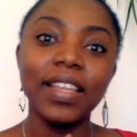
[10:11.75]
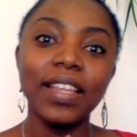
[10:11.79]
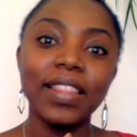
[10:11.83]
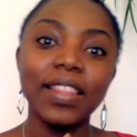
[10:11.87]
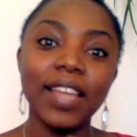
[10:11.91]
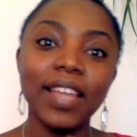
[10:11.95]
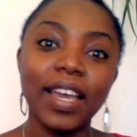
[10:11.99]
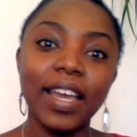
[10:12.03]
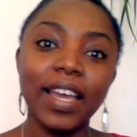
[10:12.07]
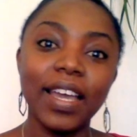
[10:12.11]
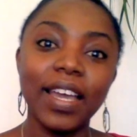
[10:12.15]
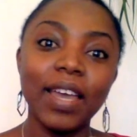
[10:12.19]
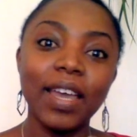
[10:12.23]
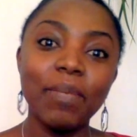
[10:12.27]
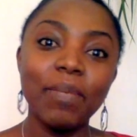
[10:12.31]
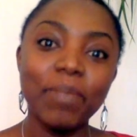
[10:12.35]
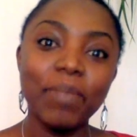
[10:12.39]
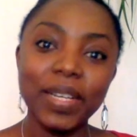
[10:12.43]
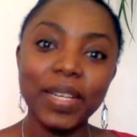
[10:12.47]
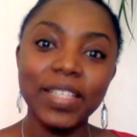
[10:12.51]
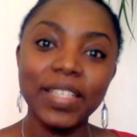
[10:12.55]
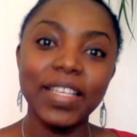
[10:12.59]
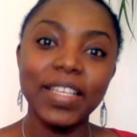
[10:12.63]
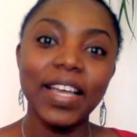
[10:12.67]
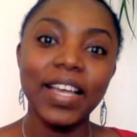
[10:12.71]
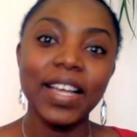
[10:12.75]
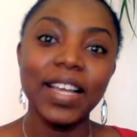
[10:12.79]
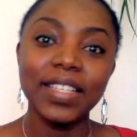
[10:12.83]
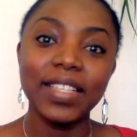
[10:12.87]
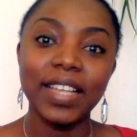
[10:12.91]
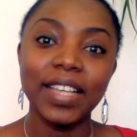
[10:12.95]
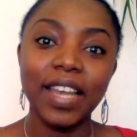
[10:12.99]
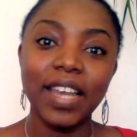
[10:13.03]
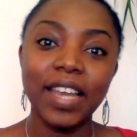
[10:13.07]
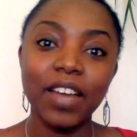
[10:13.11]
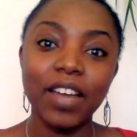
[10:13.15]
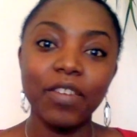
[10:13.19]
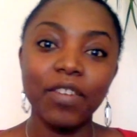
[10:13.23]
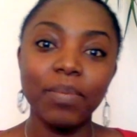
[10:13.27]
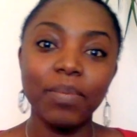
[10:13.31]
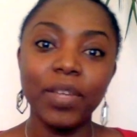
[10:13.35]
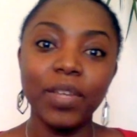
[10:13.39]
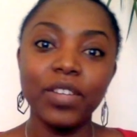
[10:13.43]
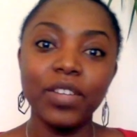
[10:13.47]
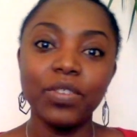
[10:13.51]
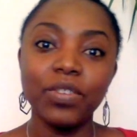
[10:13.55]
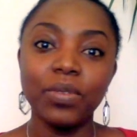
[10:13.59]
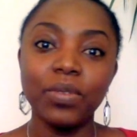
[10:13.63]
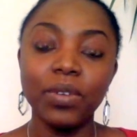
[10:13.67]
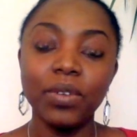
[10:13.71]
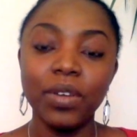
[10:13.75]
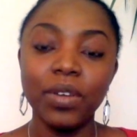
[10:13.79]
The embassy has allowed me to